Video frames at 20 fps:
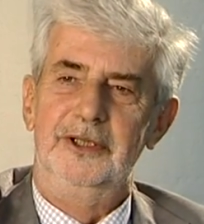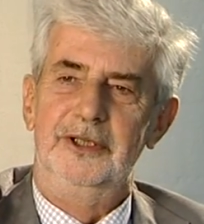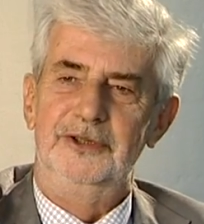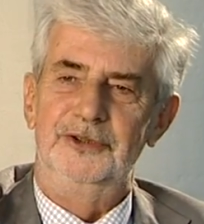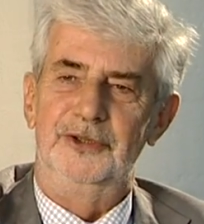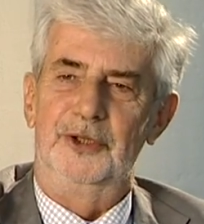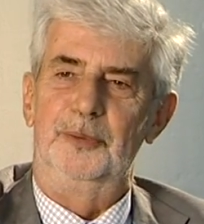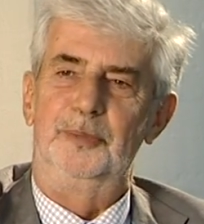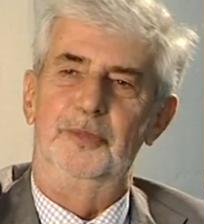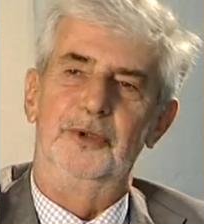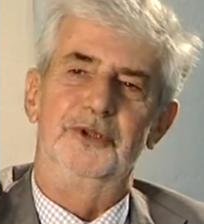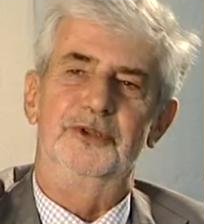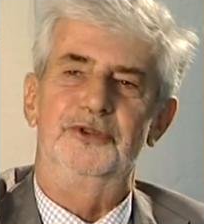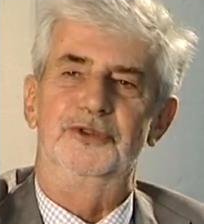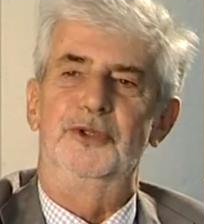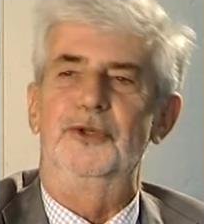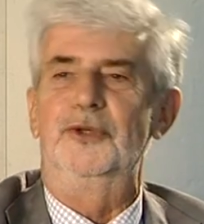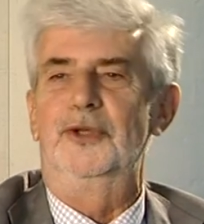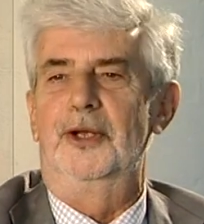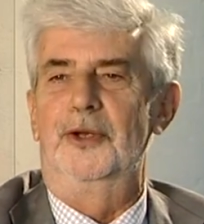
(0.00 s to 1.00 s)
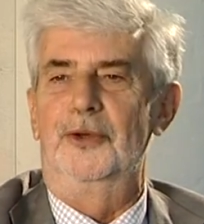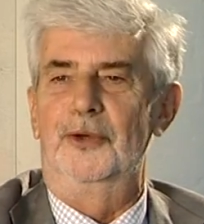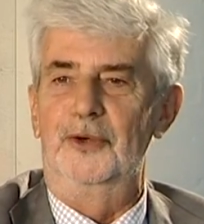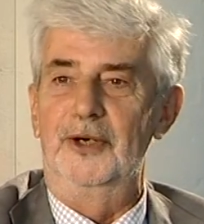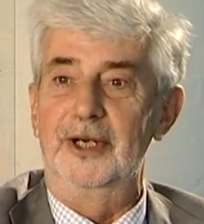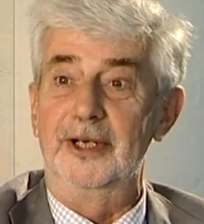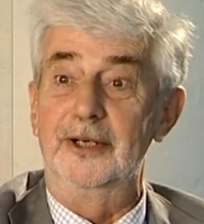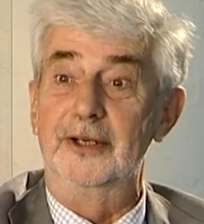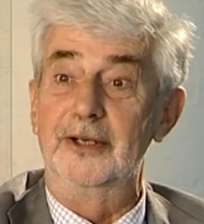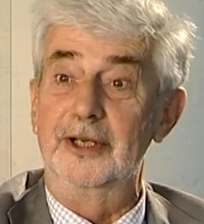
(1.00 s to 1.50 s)
So the person at the other
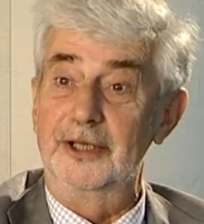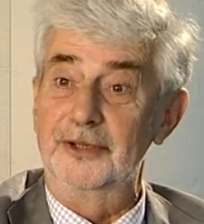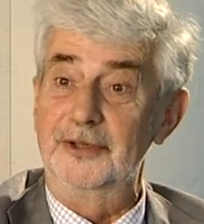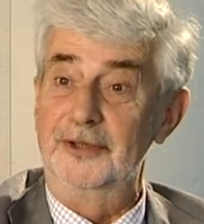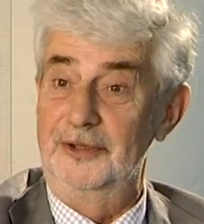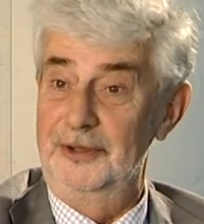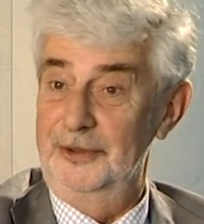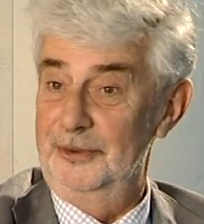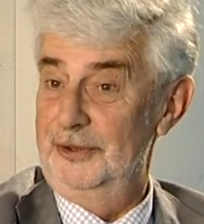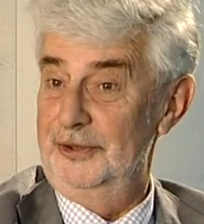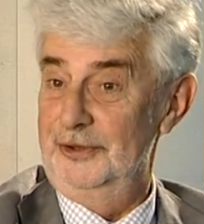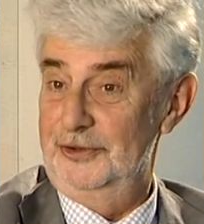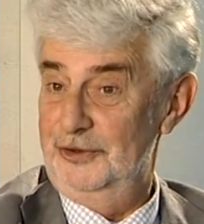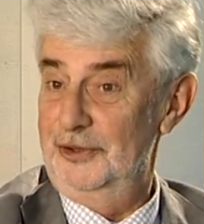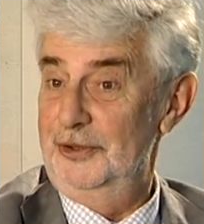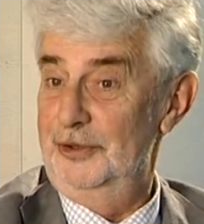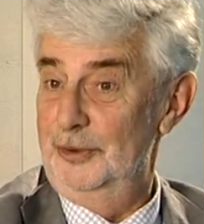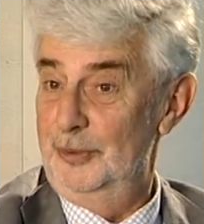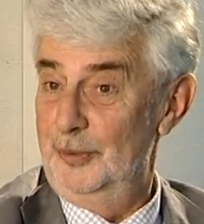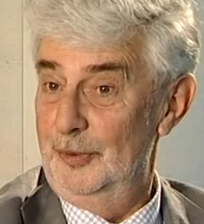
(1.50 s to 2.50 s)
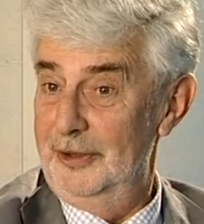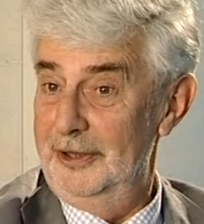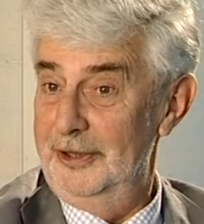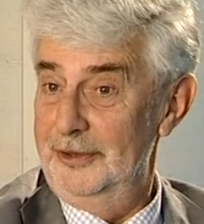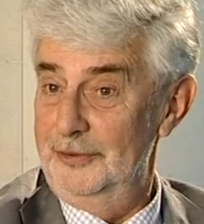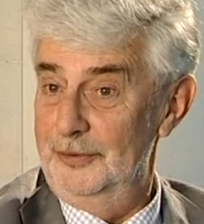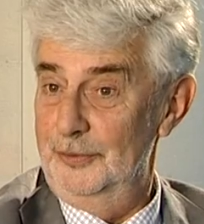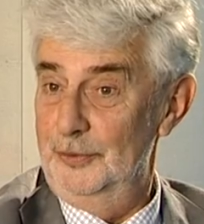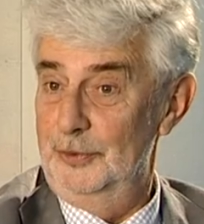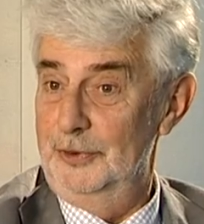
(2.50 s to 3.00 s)
end had to do a considerable
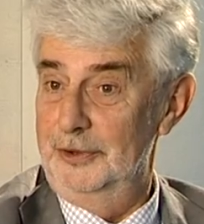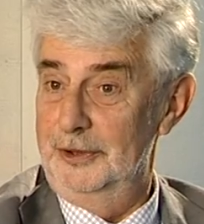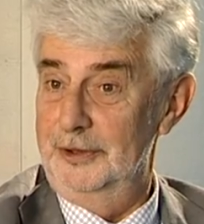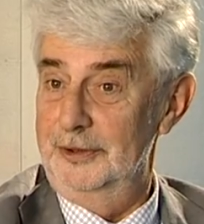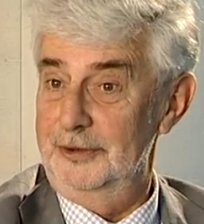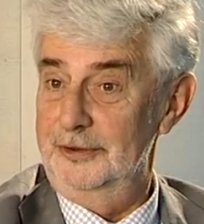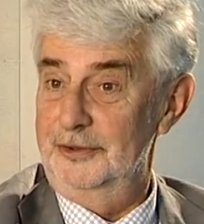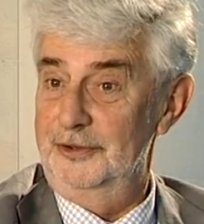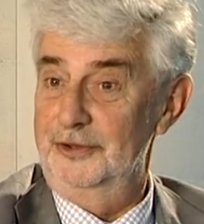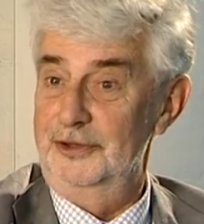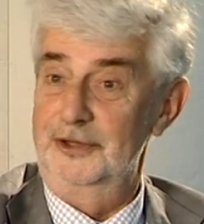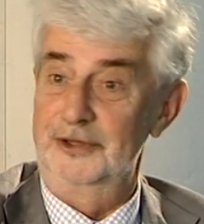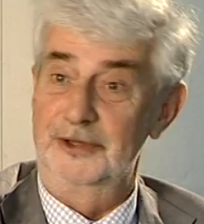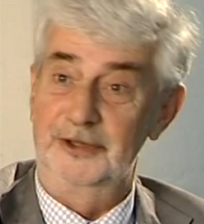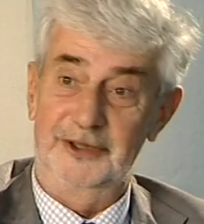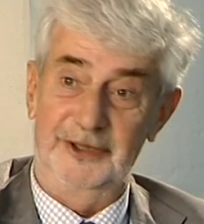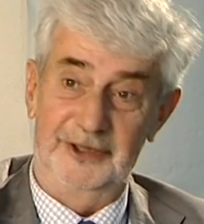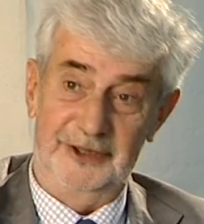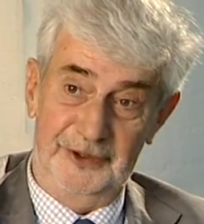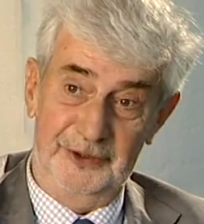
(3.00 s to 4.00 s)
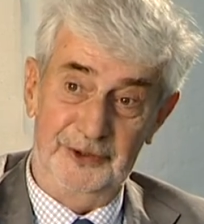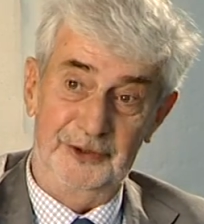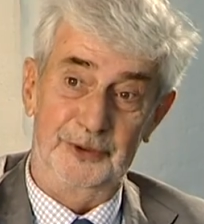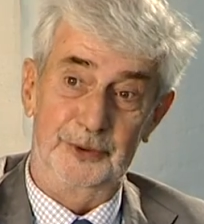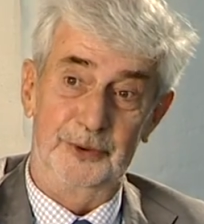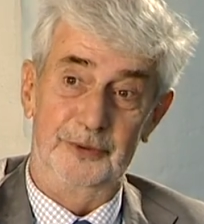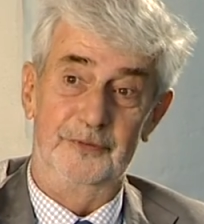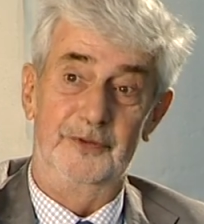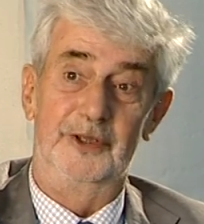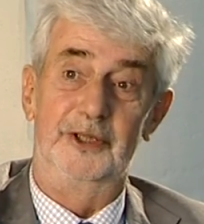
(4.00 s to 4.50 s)
amount of work to turn it into
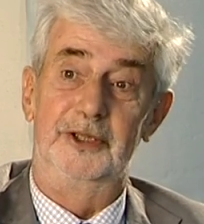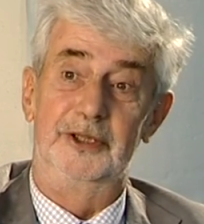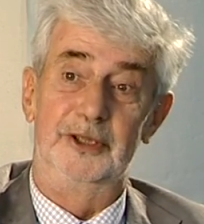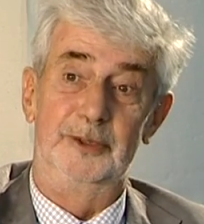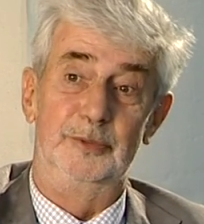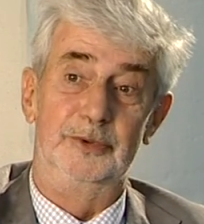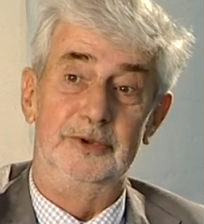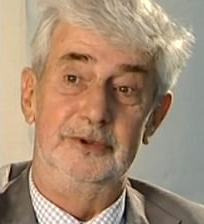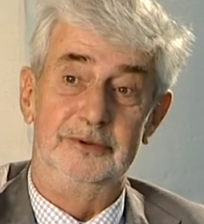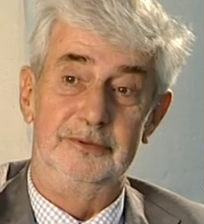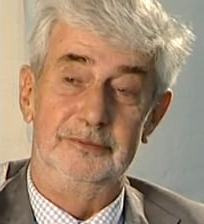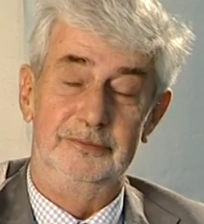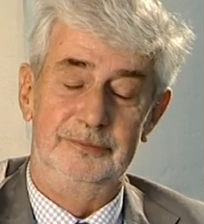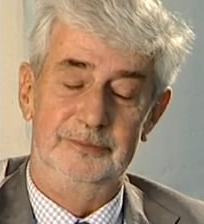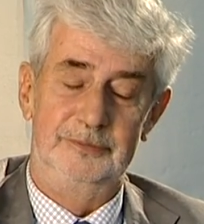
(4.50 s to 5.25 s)
a viable